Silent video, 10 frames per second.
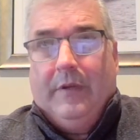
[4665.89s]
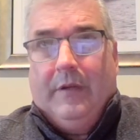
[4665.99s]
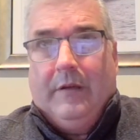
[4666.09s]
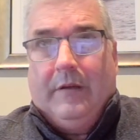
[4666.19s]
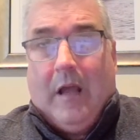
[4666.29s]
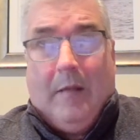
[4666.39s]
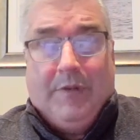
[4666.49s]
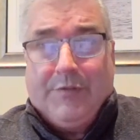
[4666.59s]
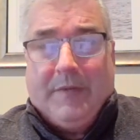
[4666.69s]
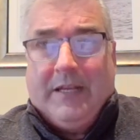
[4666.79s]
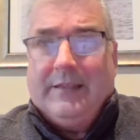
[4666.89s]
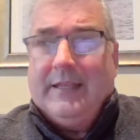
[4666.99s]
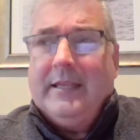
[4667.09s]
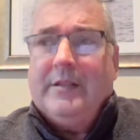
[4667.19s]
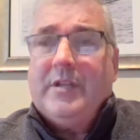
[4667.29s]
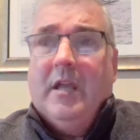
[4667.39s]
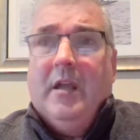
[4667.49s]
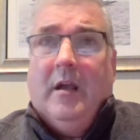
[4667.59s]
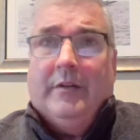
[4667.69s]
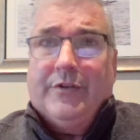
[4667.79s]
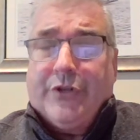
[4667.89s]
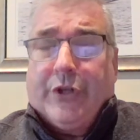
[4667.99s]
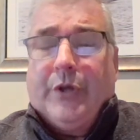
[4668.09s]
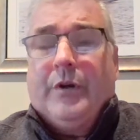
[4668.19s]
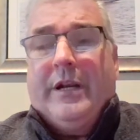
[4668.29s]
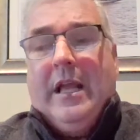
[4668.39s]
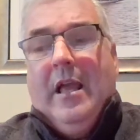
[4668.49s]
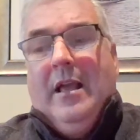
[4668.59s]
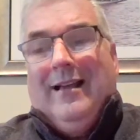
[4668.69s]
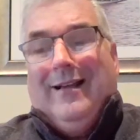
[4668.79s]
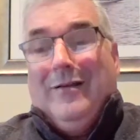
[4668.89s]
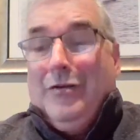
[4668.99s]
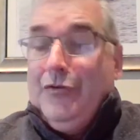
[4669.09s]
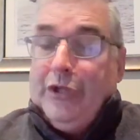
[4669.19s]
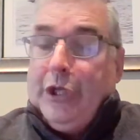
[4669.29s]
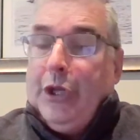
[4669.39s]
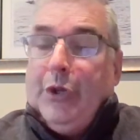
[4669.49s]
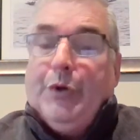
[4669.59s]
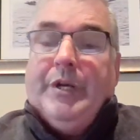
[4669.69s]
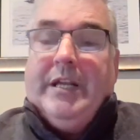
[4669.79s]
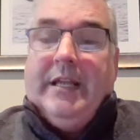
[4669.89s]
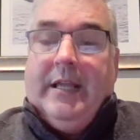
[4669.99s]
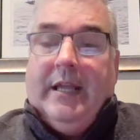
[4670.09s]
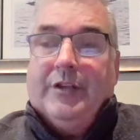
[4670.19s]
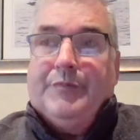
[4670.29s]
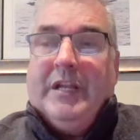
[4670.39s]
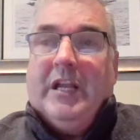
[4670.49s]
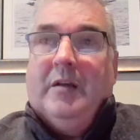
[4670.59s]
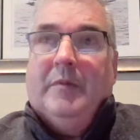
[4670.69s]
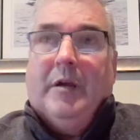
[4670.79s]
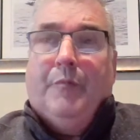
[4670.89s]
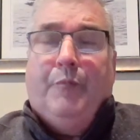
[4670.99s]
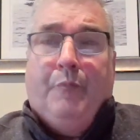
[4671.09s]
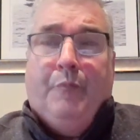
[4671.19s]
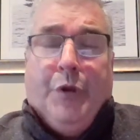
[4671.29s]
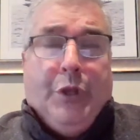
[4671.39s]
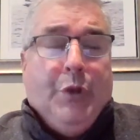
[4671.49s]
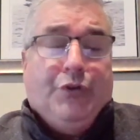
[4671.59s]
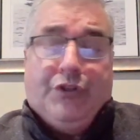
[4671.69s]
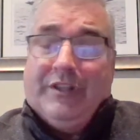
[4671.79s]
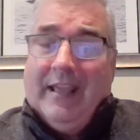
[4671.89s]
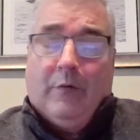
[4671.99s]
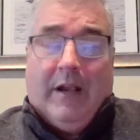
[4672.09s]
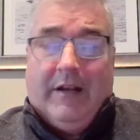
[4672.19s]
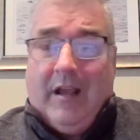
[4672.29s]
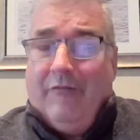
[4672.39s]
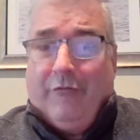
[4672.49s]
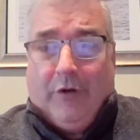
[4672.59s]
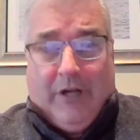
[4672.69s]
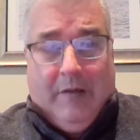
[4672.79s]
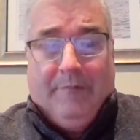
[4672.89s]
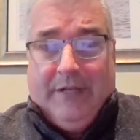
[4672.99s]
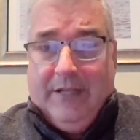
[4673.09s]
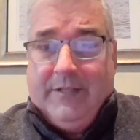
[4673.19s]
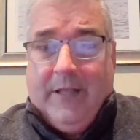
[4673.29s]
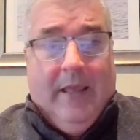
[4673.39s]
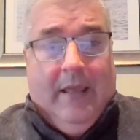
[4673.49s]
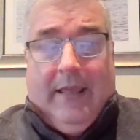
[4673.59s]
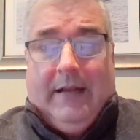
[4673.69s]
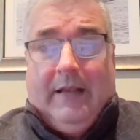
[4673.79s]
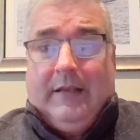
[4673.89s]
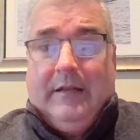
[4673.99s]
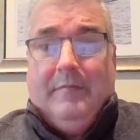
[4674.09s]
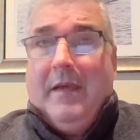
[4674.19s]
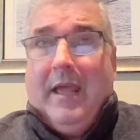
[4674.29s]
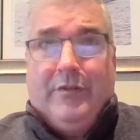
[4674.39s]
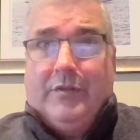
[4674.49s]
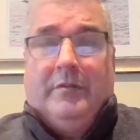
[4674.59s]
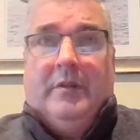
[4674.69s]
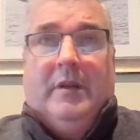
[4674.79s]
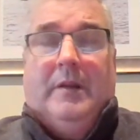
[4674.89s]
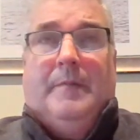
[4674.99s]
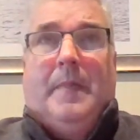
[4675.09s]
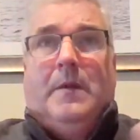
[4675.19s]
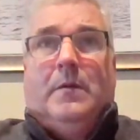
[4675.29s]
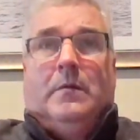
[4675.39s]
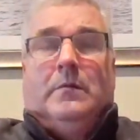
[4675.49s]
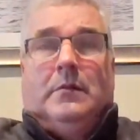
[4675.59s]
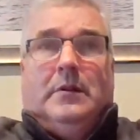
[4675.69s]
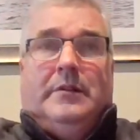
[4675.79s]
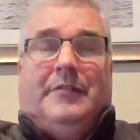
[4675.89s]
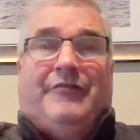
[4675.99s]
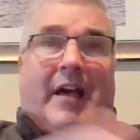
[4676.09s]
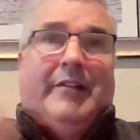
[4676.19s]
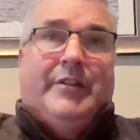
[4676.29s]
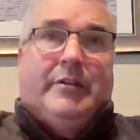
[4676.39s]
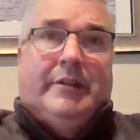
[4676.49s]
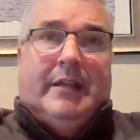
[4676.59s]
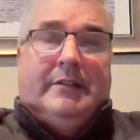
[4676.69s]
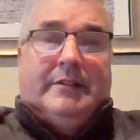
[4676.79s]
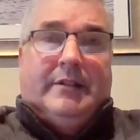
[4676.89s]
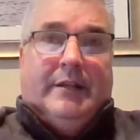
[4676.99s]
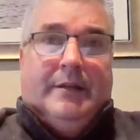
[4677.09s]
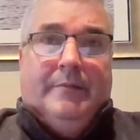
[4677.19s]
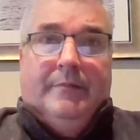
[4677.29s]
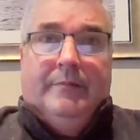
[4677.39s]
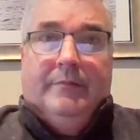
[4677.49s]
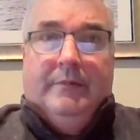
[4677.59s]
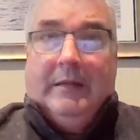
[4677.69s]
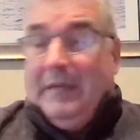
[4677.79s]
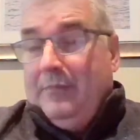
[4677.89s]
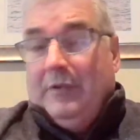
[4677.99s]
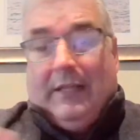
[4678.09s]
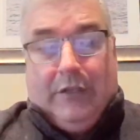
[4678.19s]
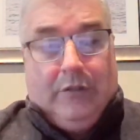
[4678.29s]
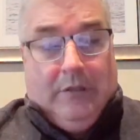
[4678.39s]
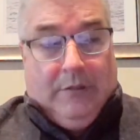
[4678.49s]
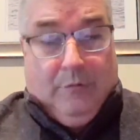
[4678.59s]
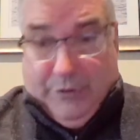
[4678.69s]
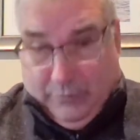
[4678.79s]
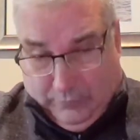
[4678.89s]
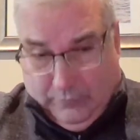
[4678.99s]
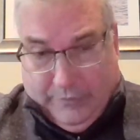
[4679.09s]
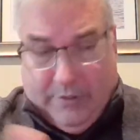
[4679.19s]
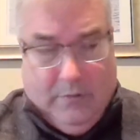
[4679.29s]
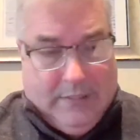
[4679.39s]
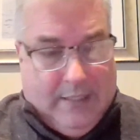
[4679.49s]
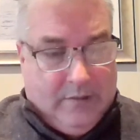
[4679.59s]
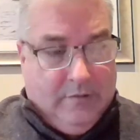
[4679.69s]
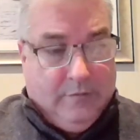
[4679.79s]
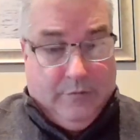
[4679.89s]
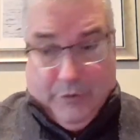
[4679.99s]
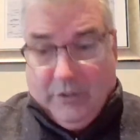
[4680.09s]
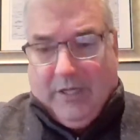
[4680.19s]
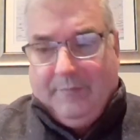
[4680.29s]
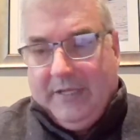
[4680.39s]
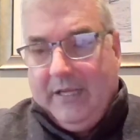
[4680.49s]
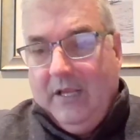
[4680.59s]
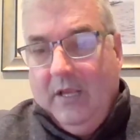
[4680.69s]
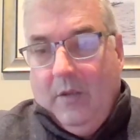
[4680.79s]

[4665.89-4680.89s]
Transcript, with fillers: uh, accomplish many things on the security. Uh, security has become a huge thing right now for companies, and I can imagine, uh, you know, the value that. Um, like people like you, uh, with with you like your company